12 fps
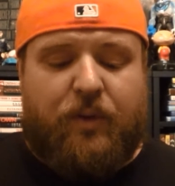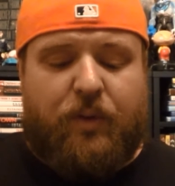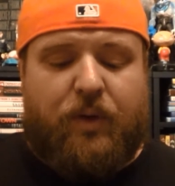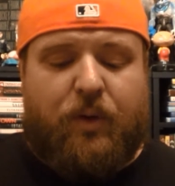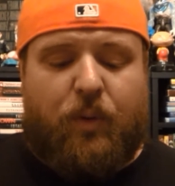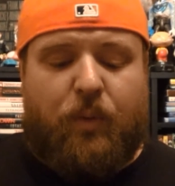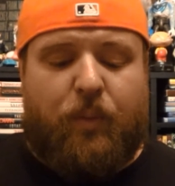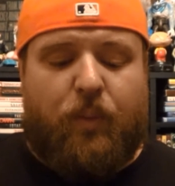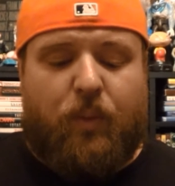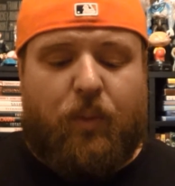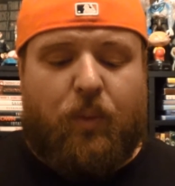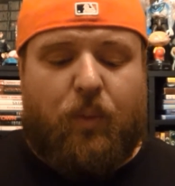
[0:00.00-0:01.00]
uh, you know,
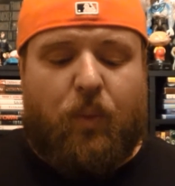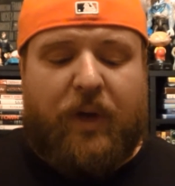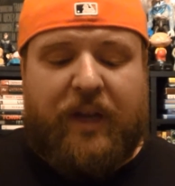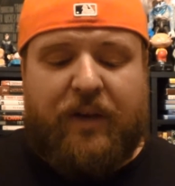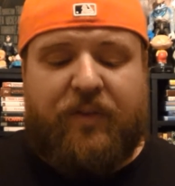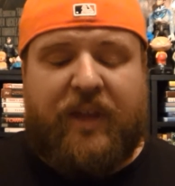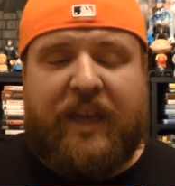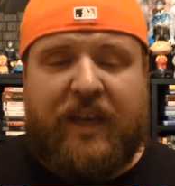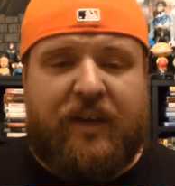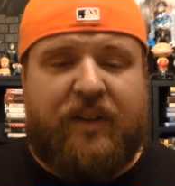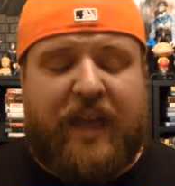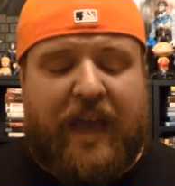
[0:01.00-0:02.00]
when they get
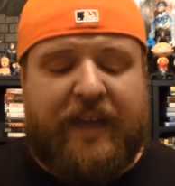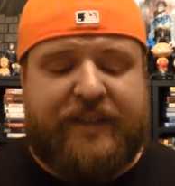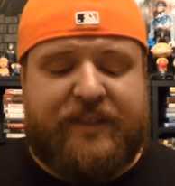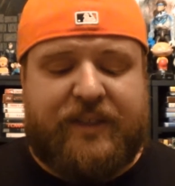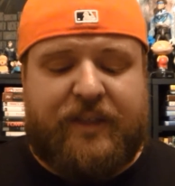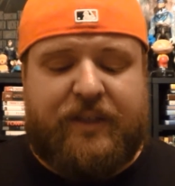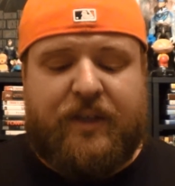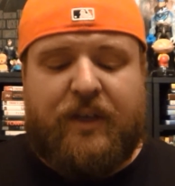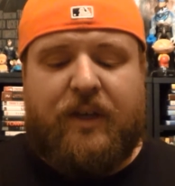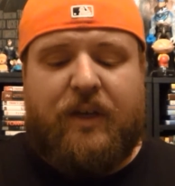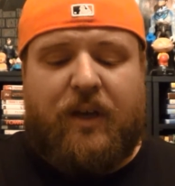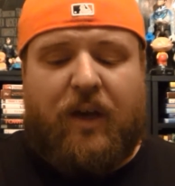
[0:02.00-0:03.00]
into the accident
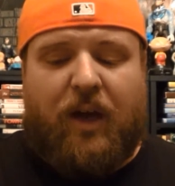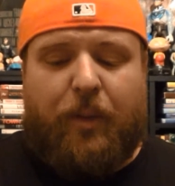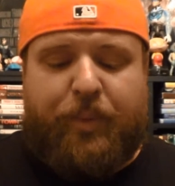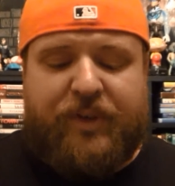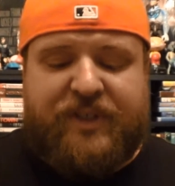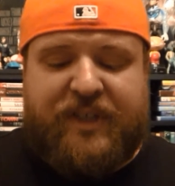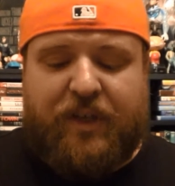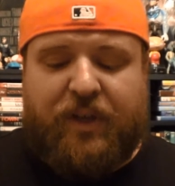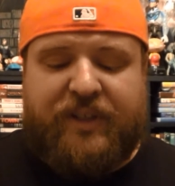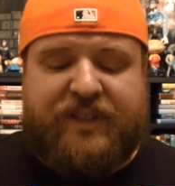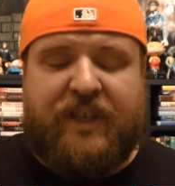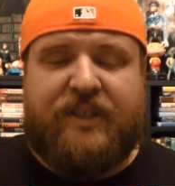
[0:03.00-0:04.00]
up until
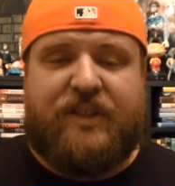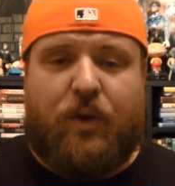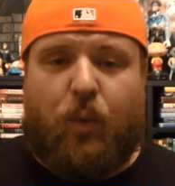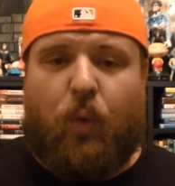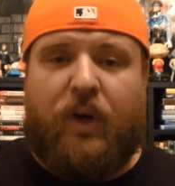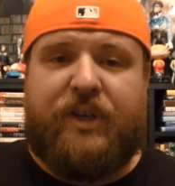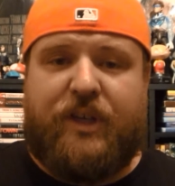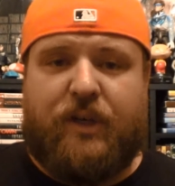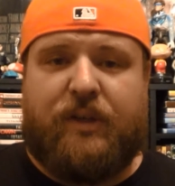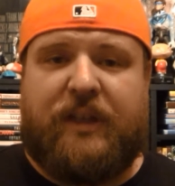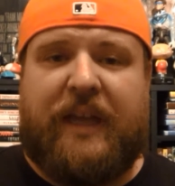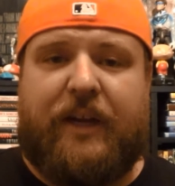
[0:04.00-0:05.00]
it says, you know, one
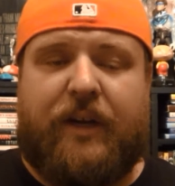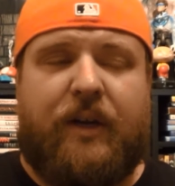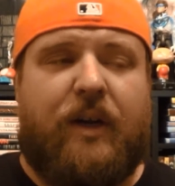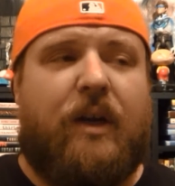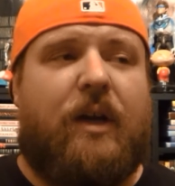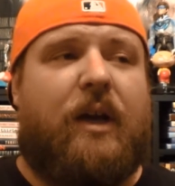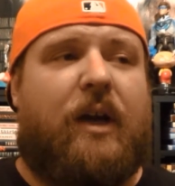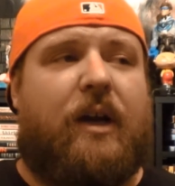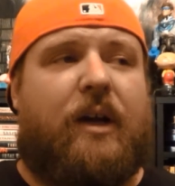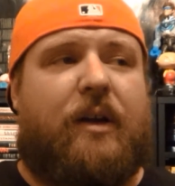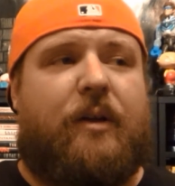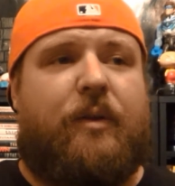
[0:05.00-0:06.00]
year later,
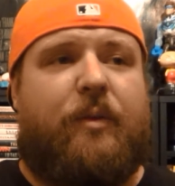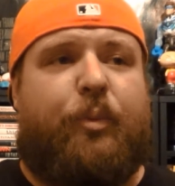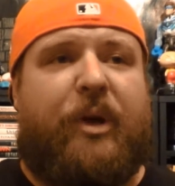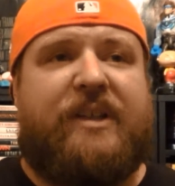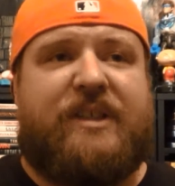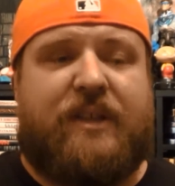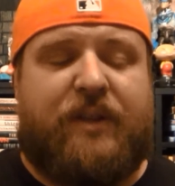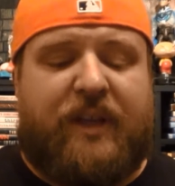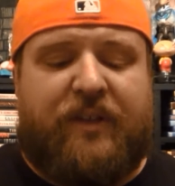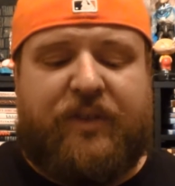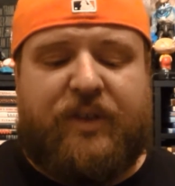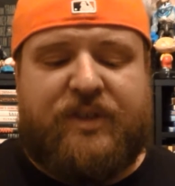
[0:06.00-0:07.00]
uh,
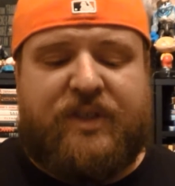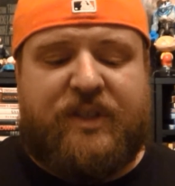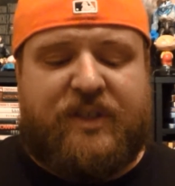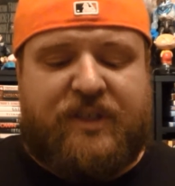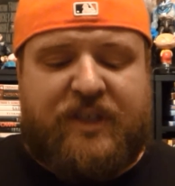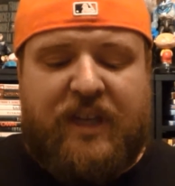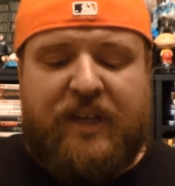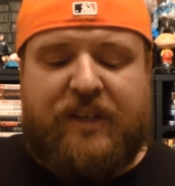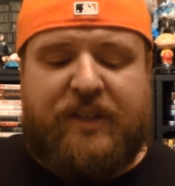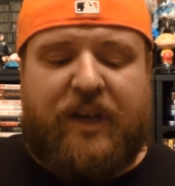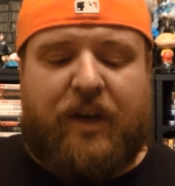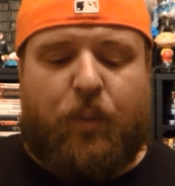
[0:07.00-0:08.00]
basically there's this scene
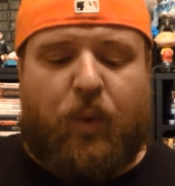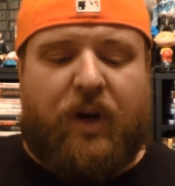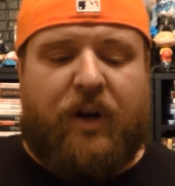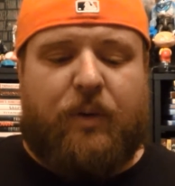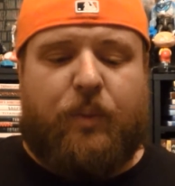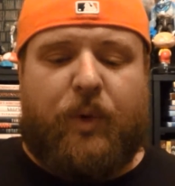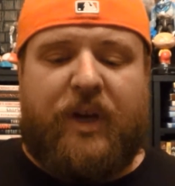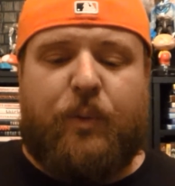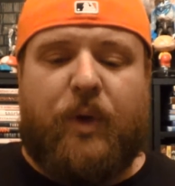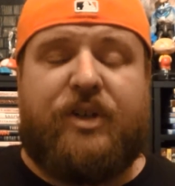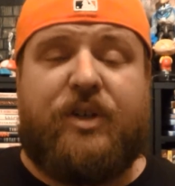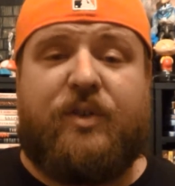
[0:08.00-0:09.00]
in there where Reed
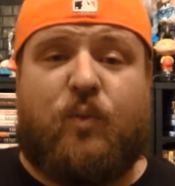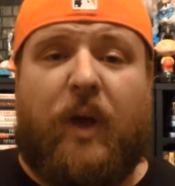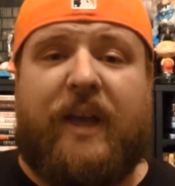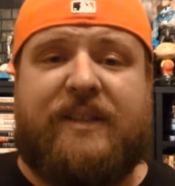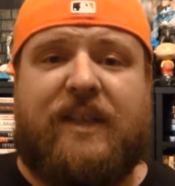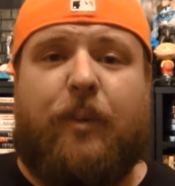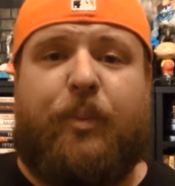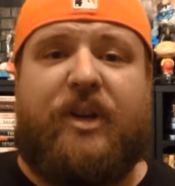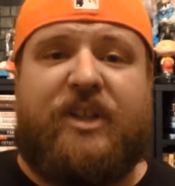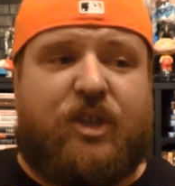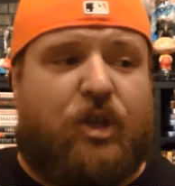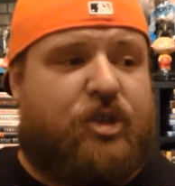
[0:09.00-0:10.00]
Richards wakes up and
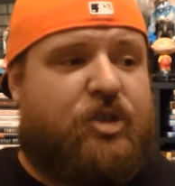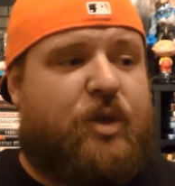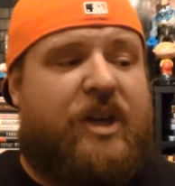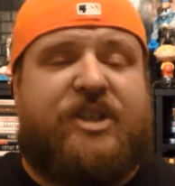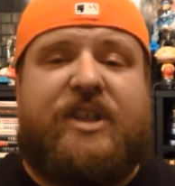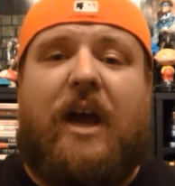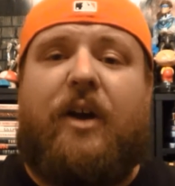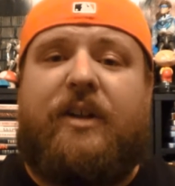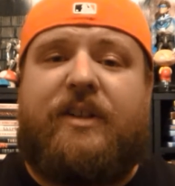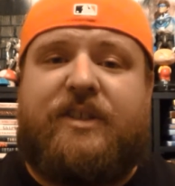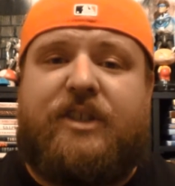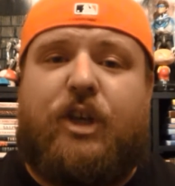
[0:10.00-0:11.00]
he's all stretched out
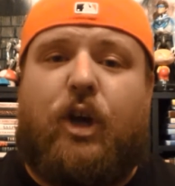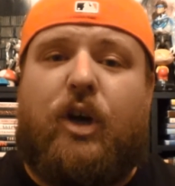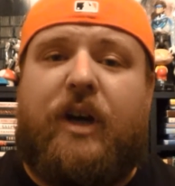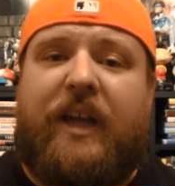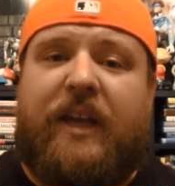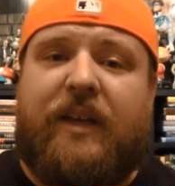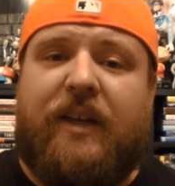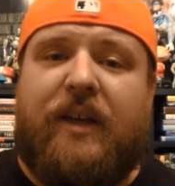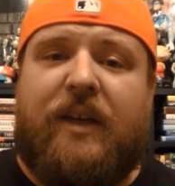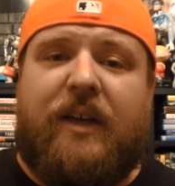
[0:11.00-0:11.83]
on this gurney